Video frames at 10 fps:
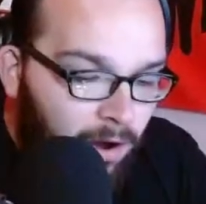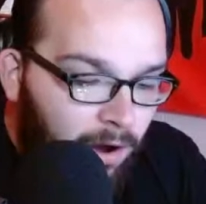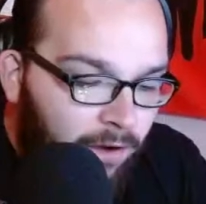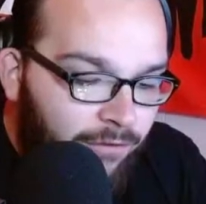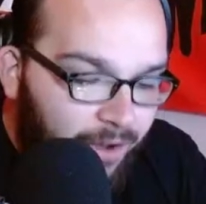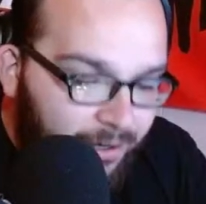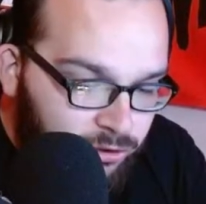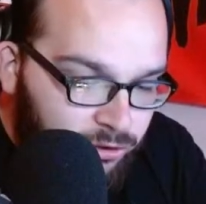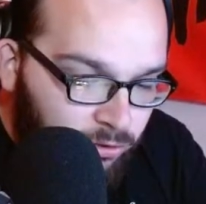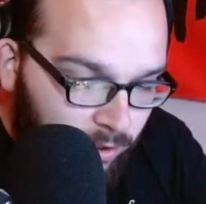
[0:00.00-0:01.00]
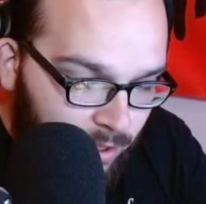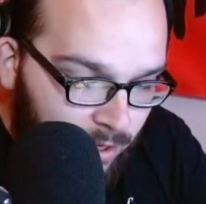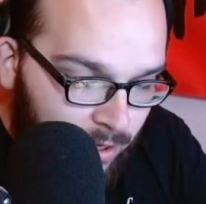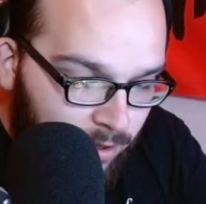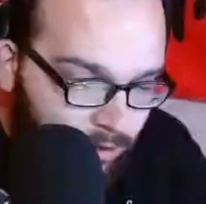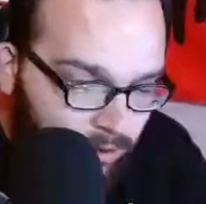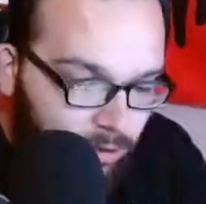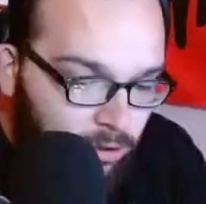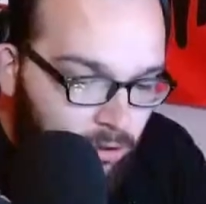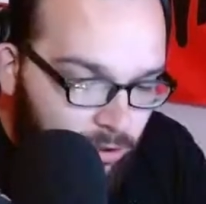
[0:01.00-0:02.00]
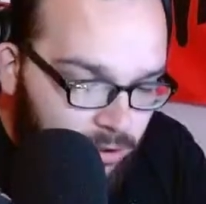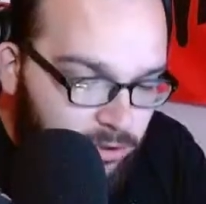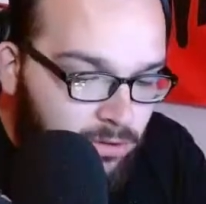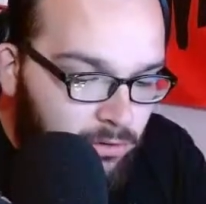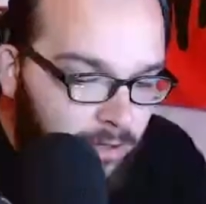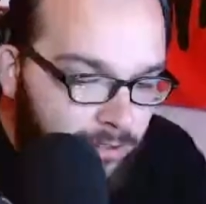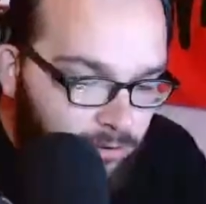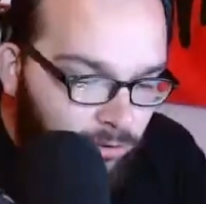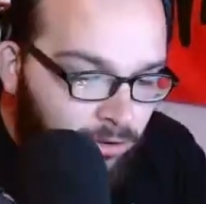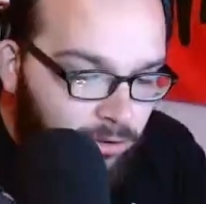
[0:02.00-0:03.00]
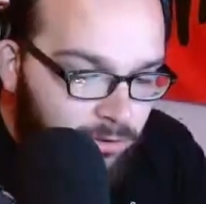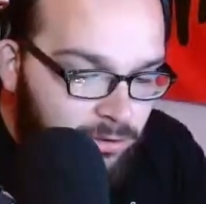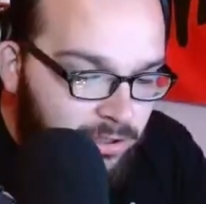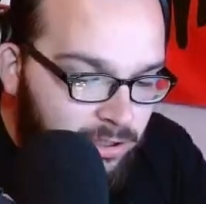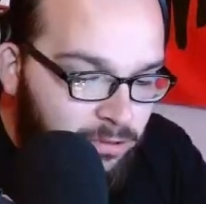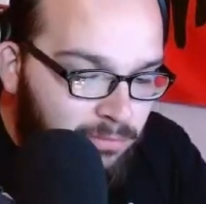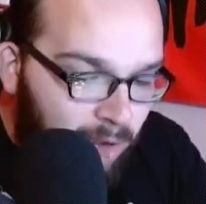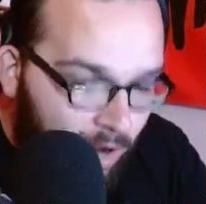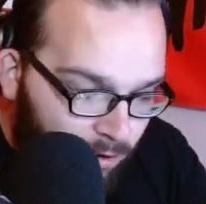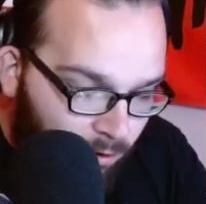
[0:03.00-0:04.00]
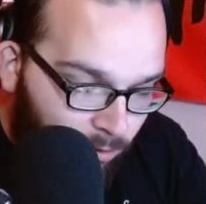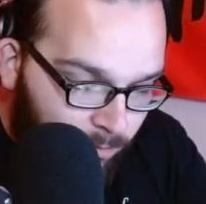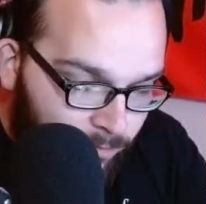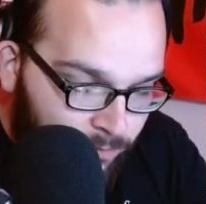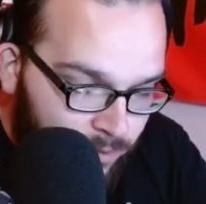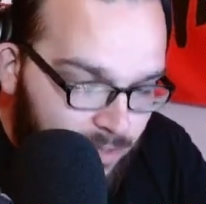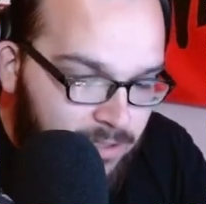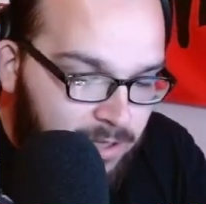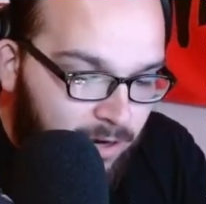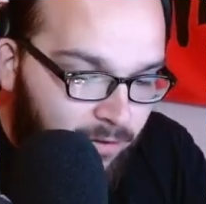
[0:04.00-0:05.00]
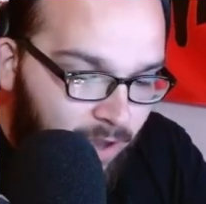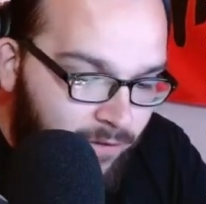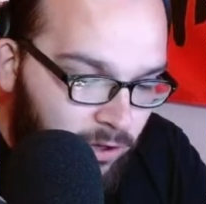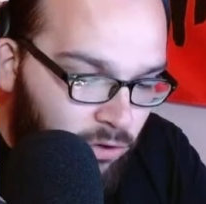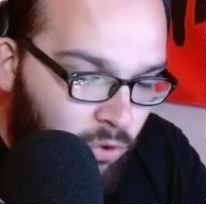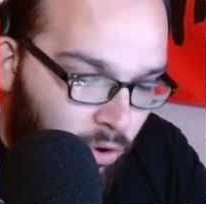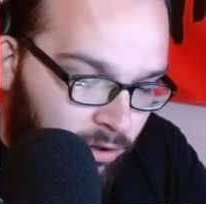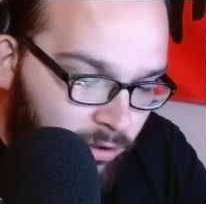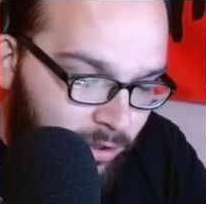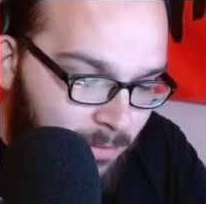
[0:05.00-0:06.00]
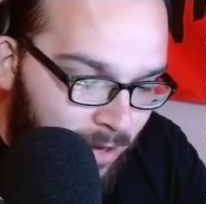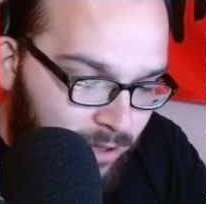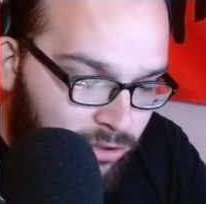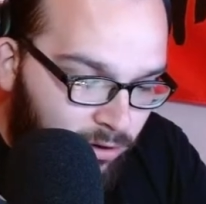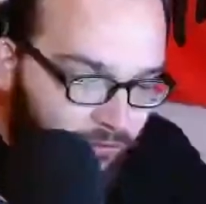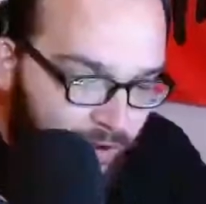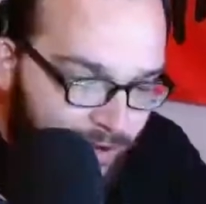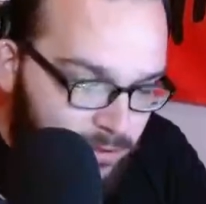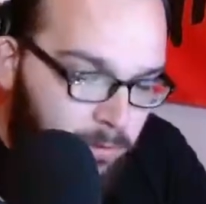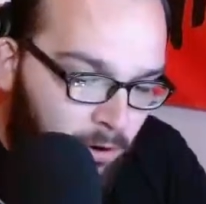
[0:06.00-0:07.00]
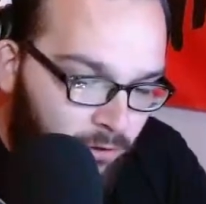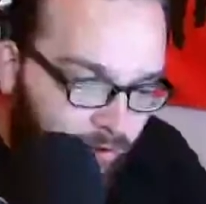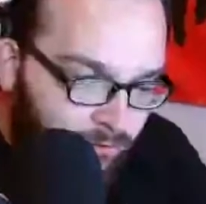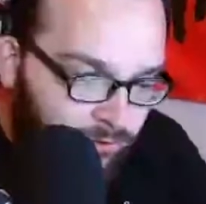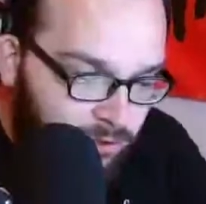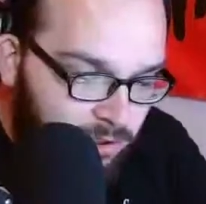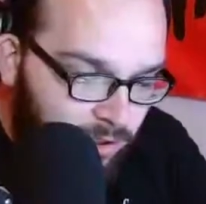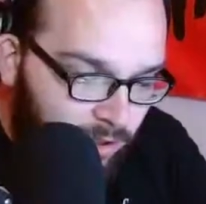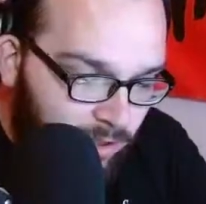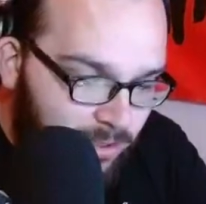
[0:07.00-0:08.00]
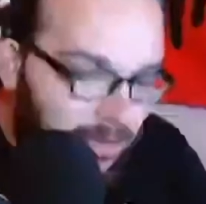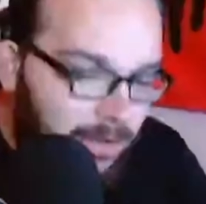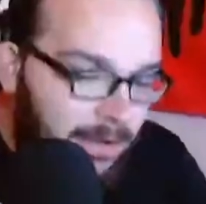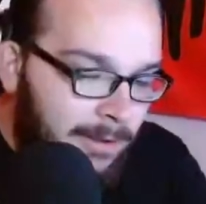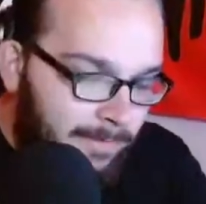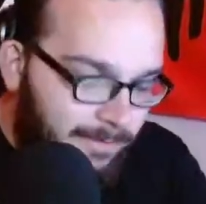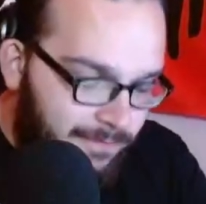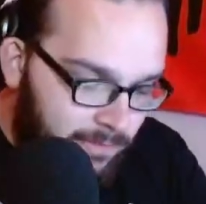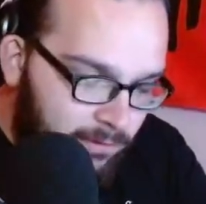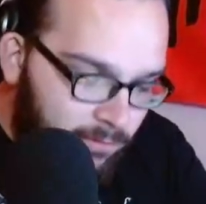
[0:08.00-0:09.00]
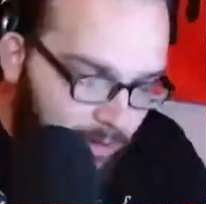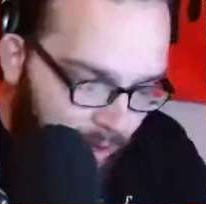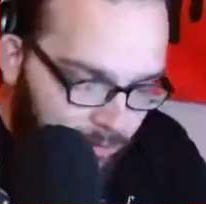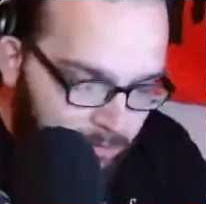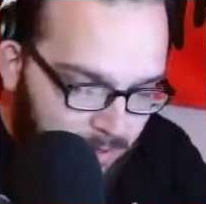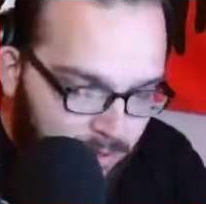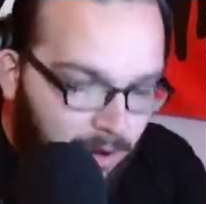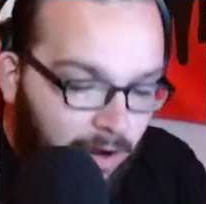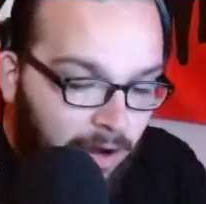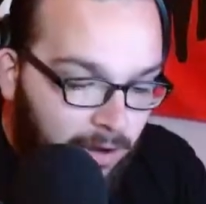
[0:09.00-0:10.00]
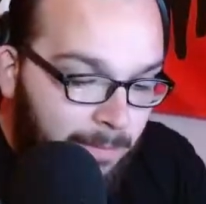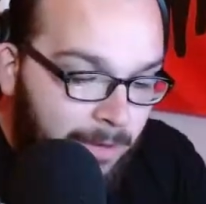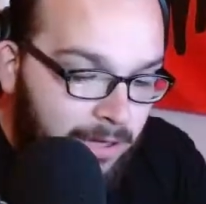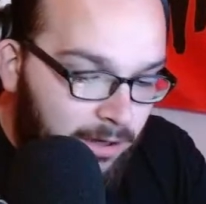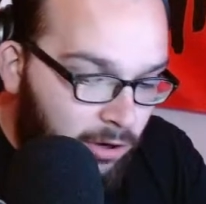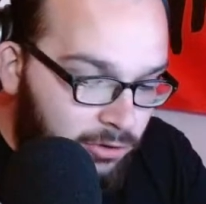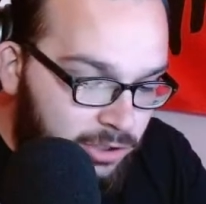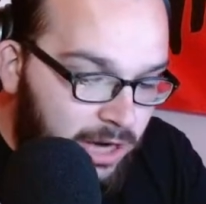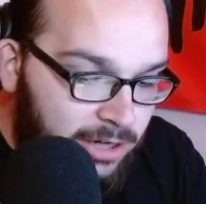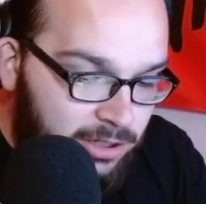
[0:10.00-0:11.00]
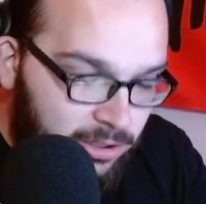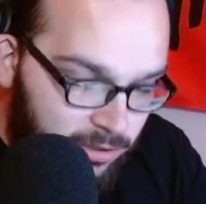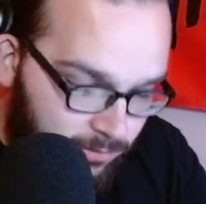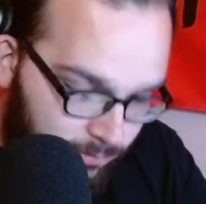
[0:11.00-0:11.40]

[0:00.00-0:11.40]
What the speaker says: eventually looks to introduce this model instead of having quarterly major events per Fightful Select. Amid negotiations